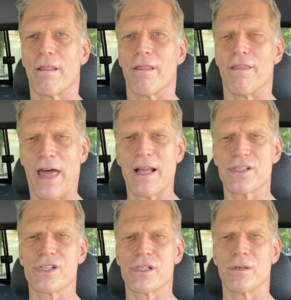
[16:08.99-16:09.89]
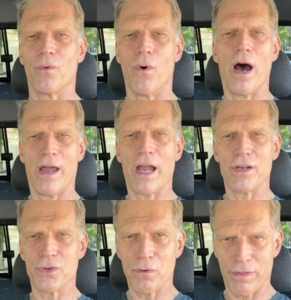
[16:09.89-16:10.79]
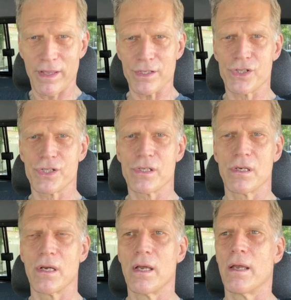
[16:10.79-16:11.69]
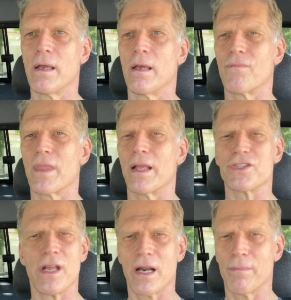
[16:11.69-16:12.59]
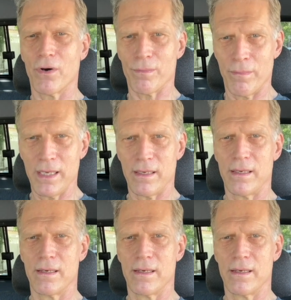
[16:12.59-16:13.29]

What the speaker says: That's why I do this. It's not about me.